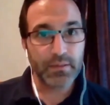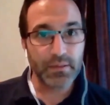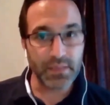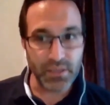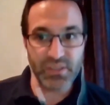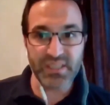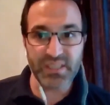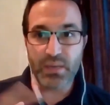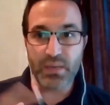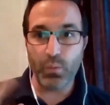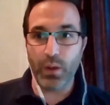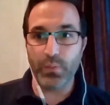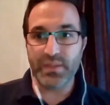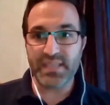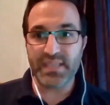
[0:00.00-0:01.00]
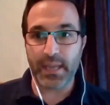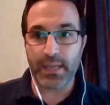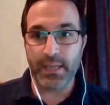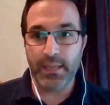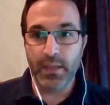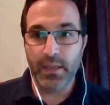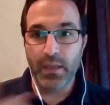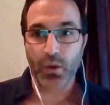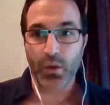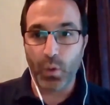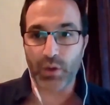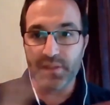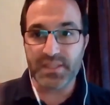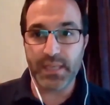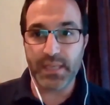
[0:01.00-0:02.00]
Can you see why we say
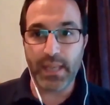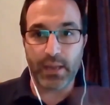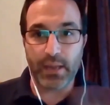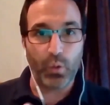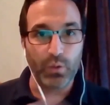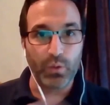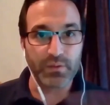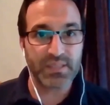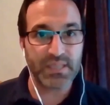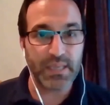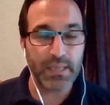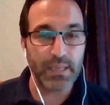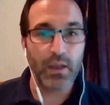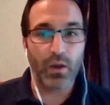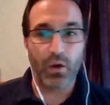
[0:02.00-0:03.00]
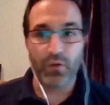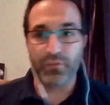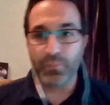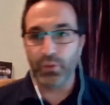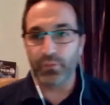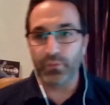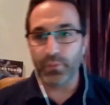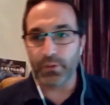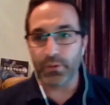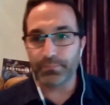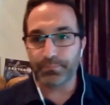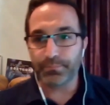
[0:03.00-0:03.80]
quality and quantity of movement.